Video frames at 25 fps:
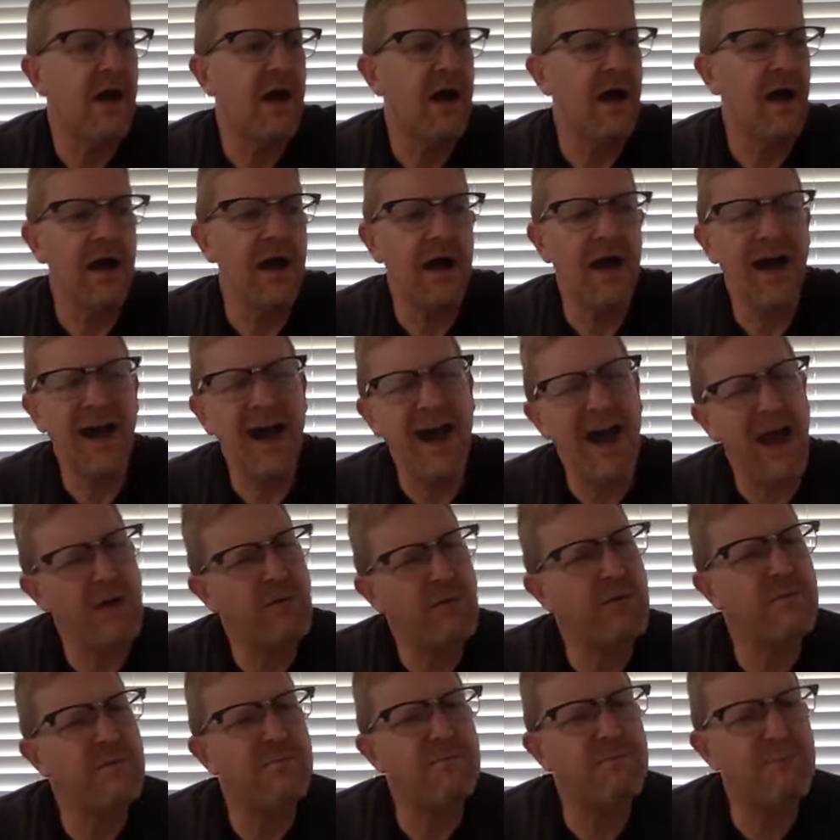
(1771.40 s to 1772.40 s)
Uh, I
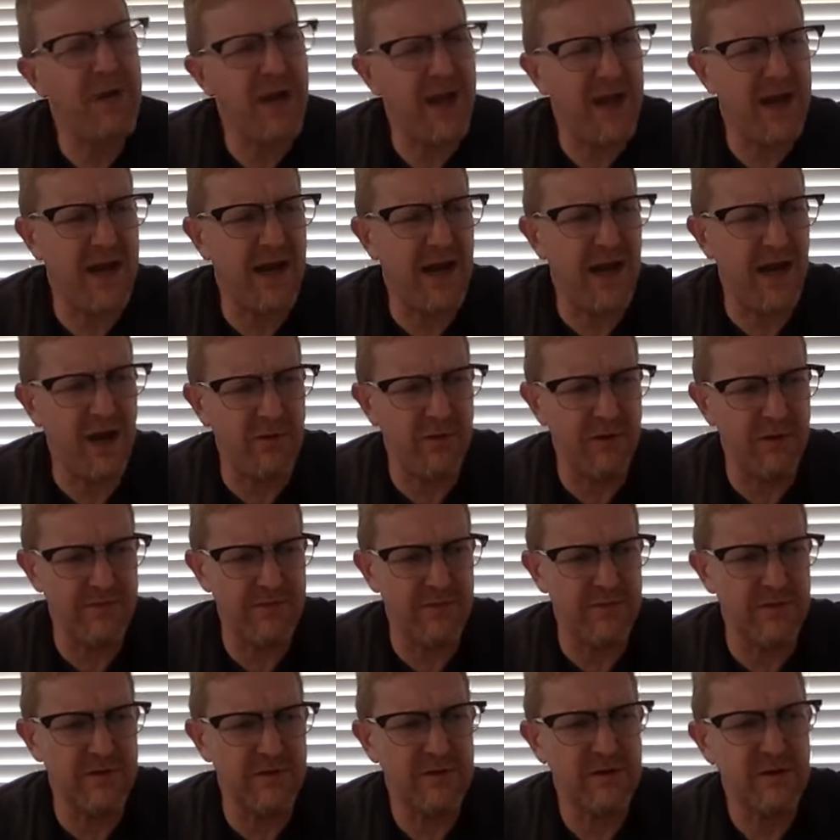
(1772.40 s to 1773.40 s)
would bet,
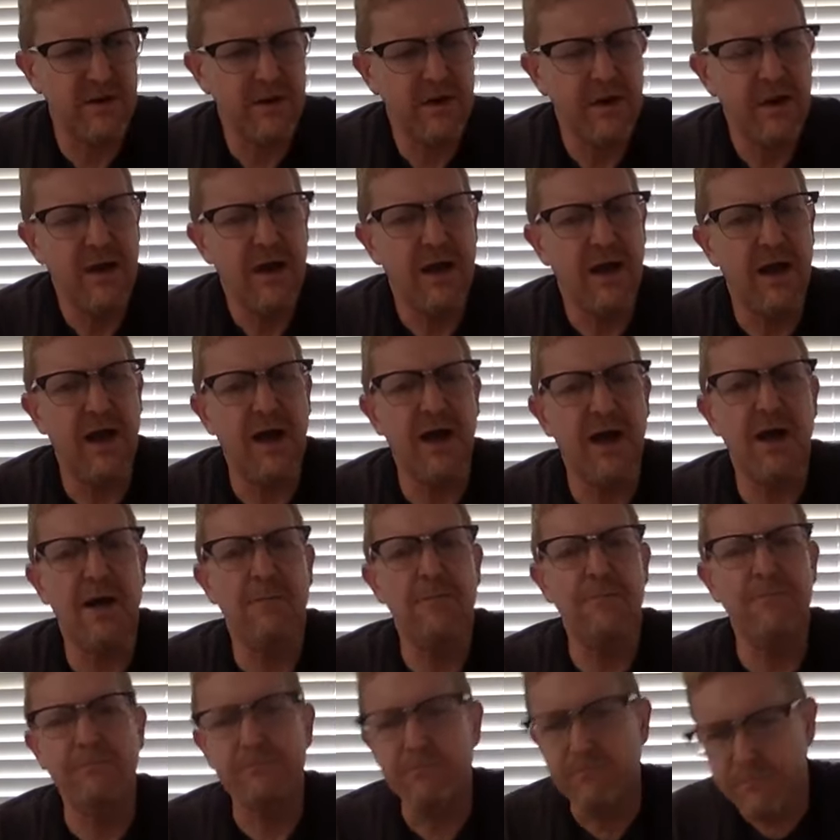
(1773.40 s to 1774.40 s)
however,
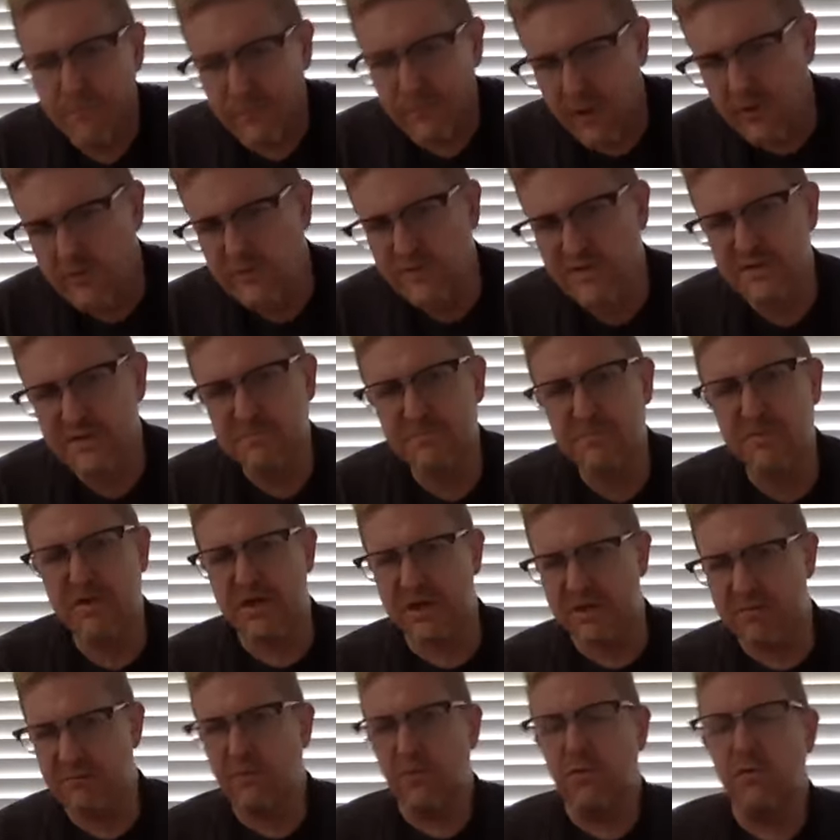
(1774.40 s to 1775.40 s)
um, most
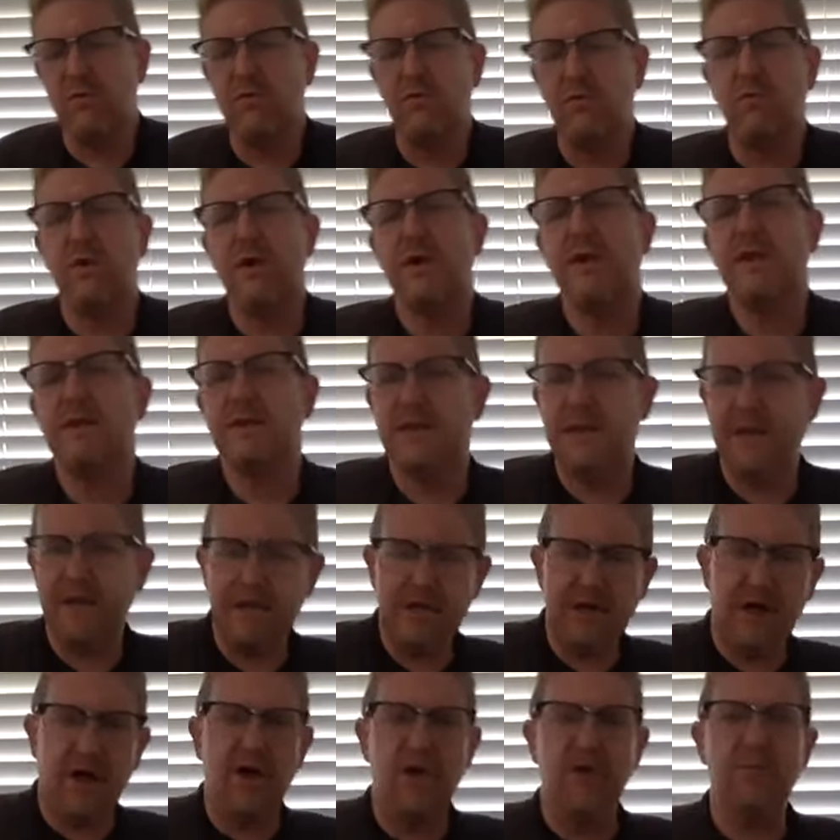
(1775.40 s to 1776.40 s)
people, when they
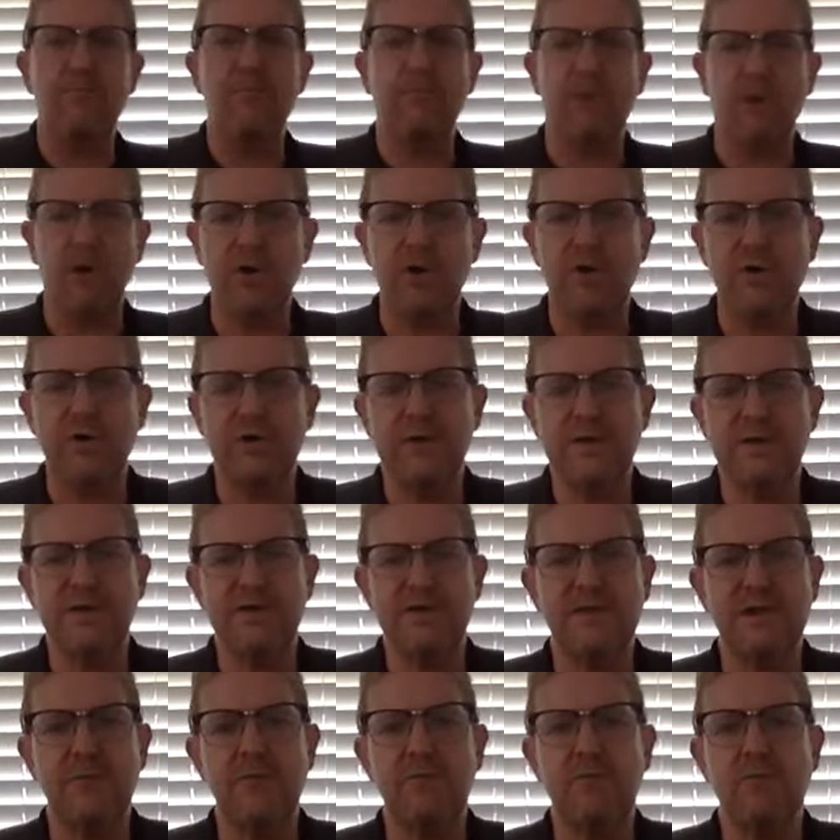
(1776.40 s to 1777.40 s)
are murdering
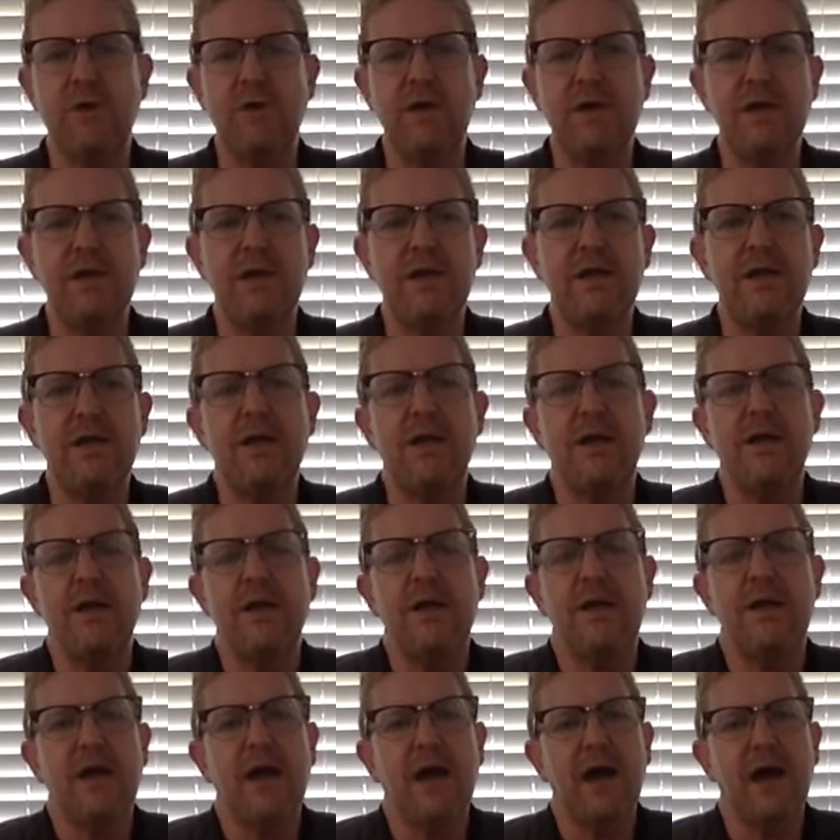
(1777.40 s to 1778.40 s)
someone,
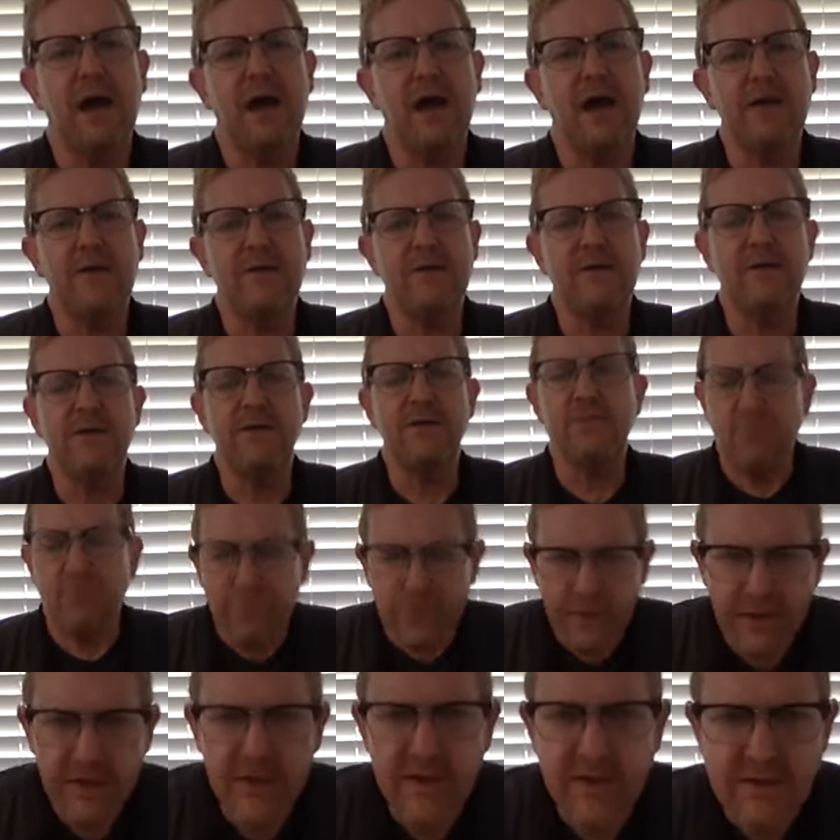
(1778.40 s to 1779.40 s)
uh, they
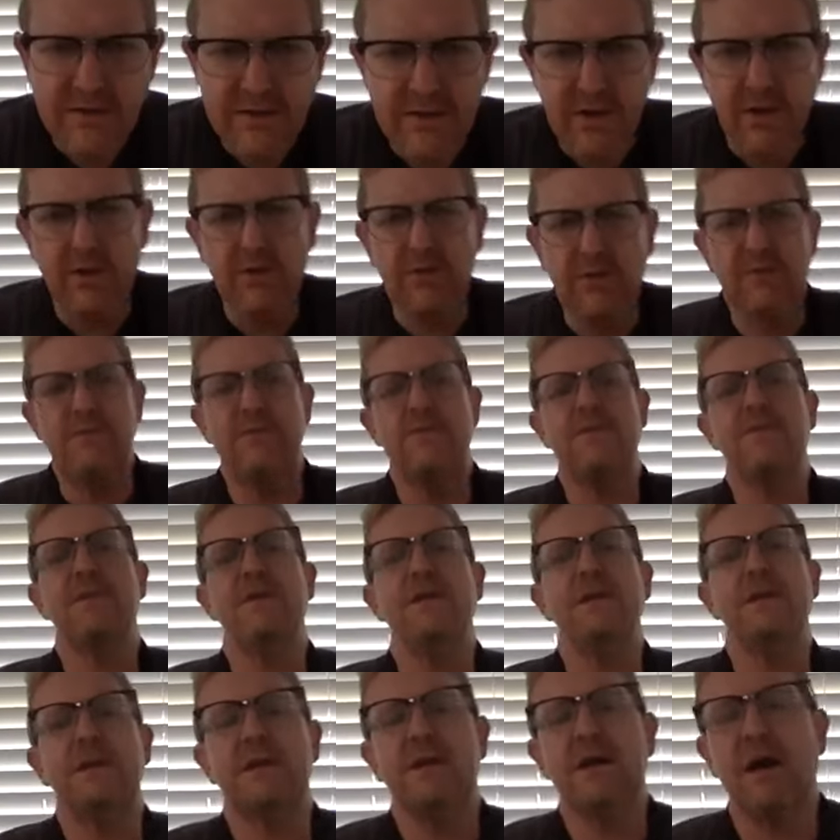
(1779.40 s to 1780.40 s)
really don't
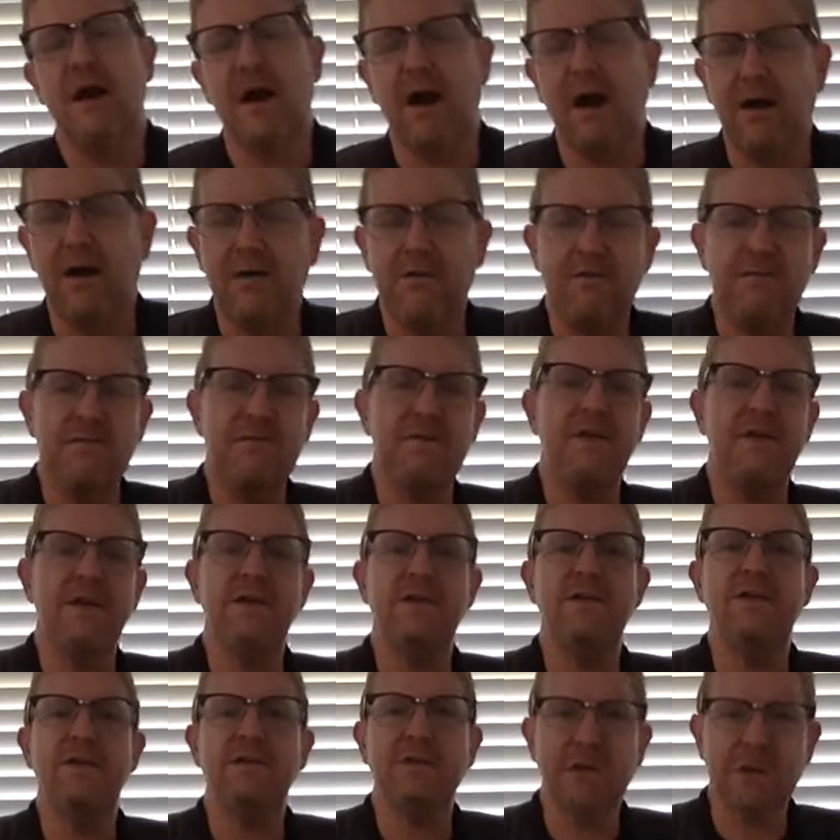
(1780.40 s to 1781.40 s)
think of
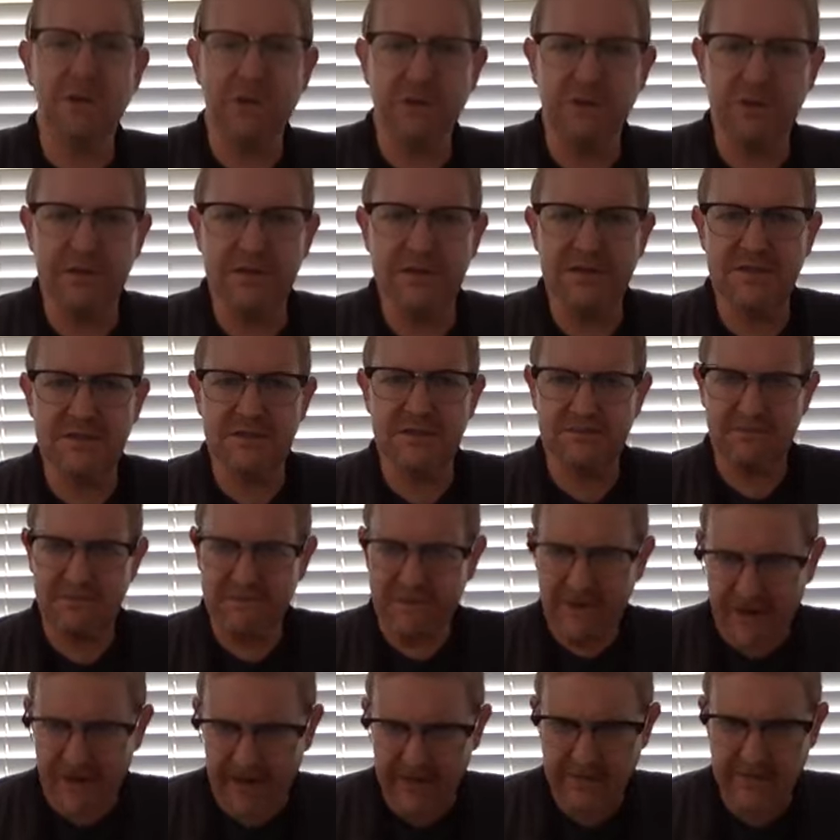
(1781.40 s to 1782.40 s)
the deterrence
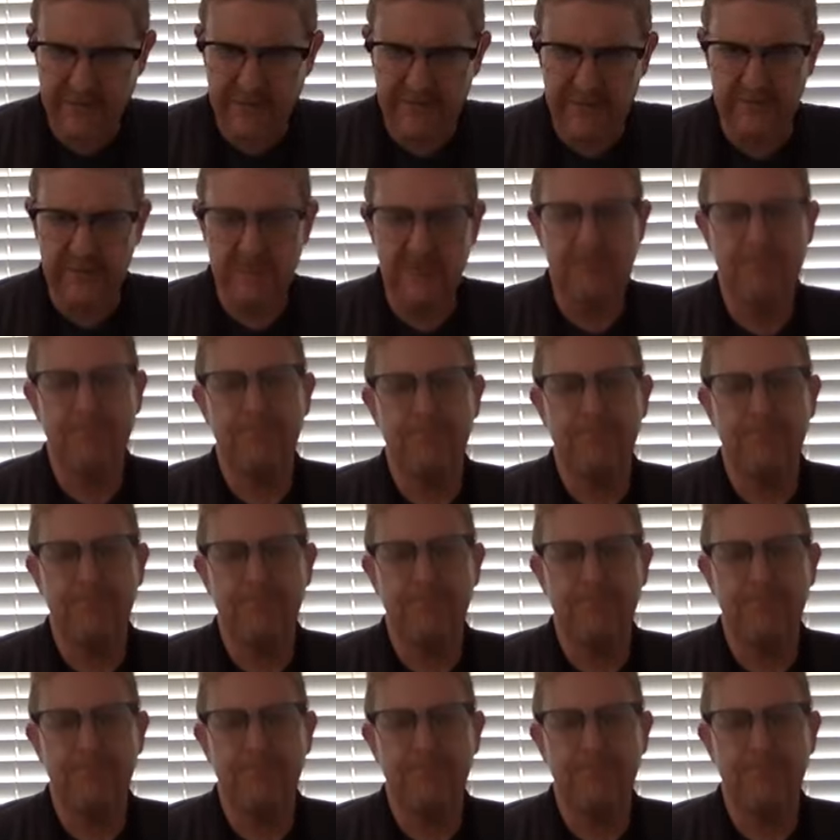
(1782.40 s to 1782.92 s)
factor,